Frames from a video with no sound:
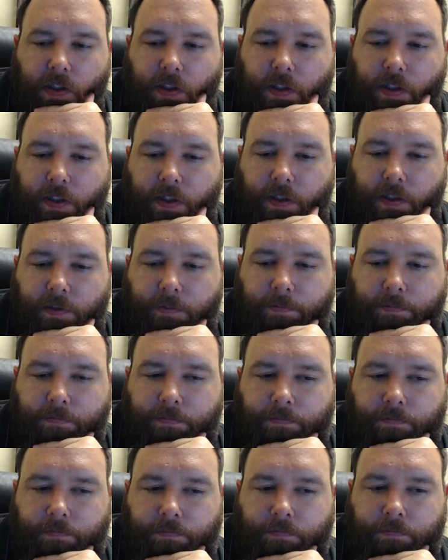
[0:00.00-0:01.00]
Yeah,
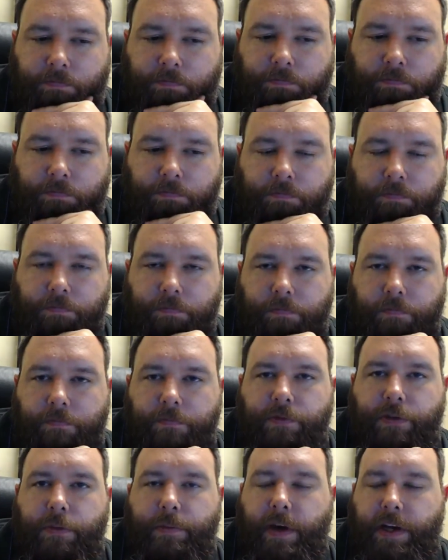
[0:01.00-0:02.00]

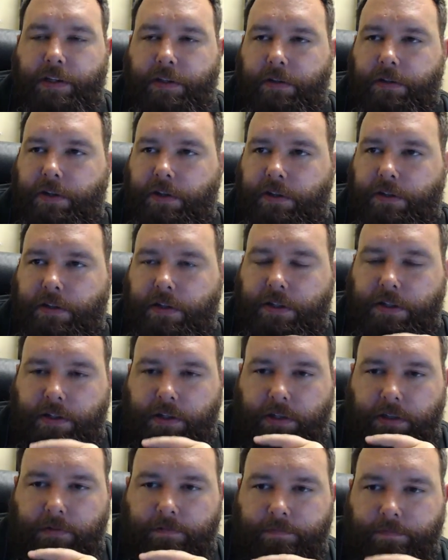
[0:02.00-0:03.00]
she basically just is
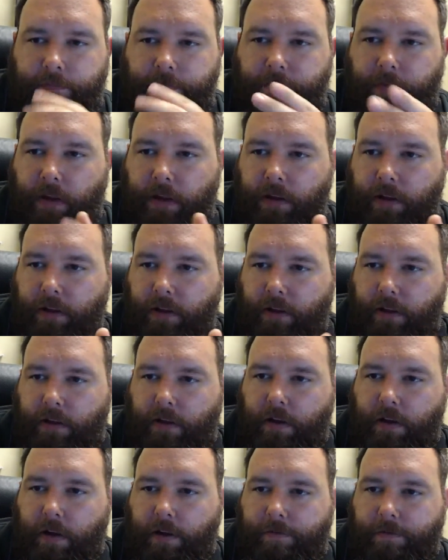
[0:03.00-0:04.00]
a
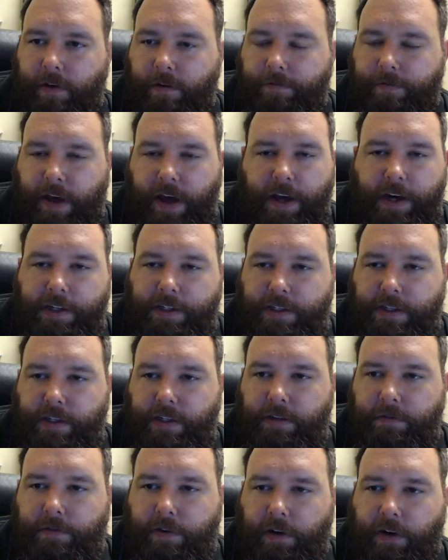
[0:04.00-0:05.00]

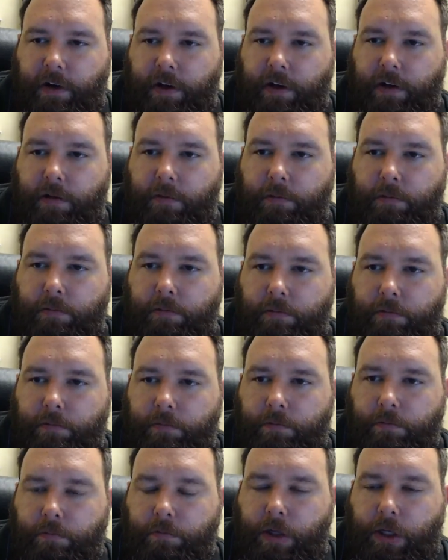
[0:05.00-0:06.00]
fantasy for him.
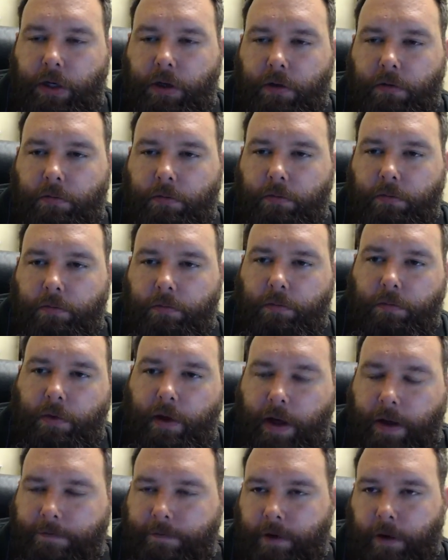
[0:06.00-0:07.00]
You know,
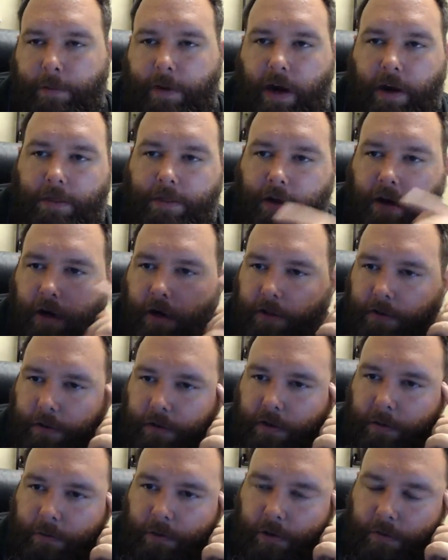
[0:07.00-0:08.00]
after about a third
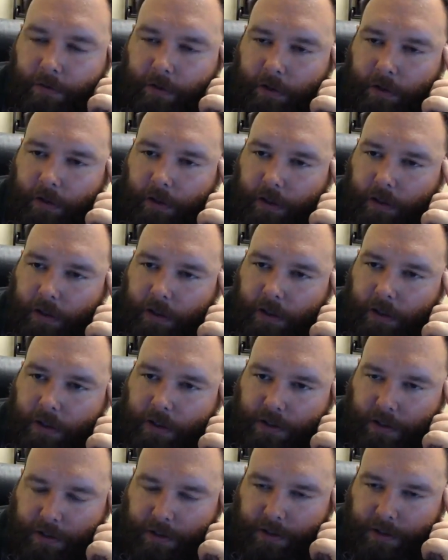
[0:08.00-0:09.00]
through the movie,
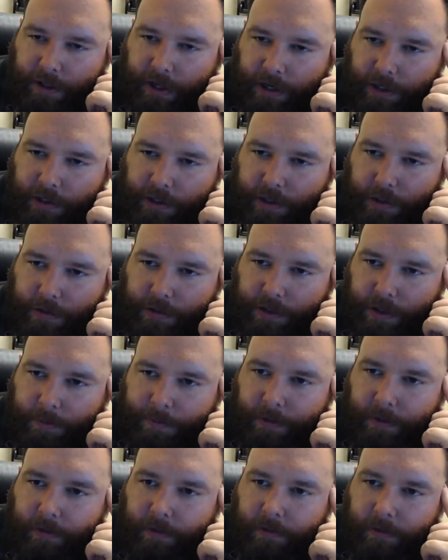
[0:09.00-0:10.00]
she just kind of shows
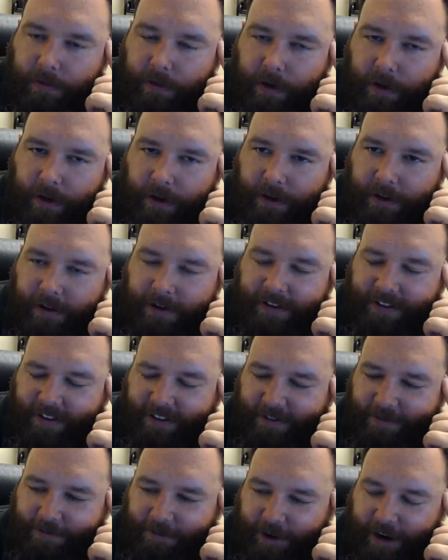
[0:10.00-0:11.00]
up on
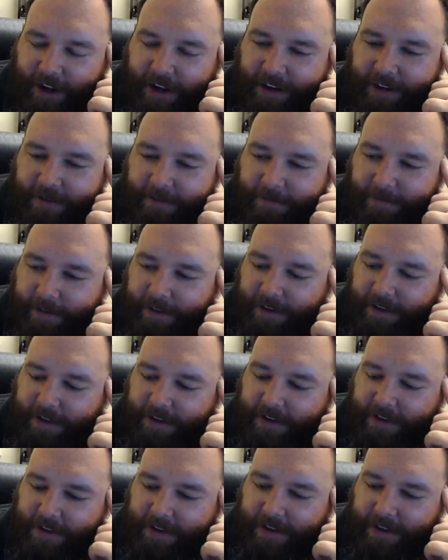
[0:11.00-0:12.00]
random
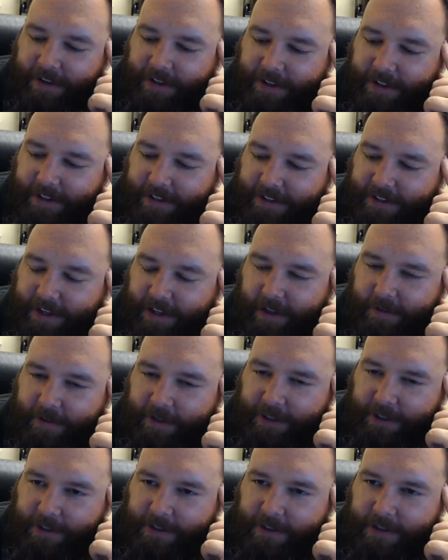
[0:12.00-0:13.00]

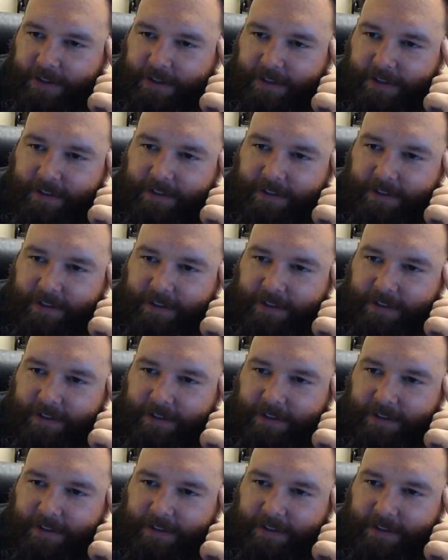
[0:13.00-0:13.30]
televisions.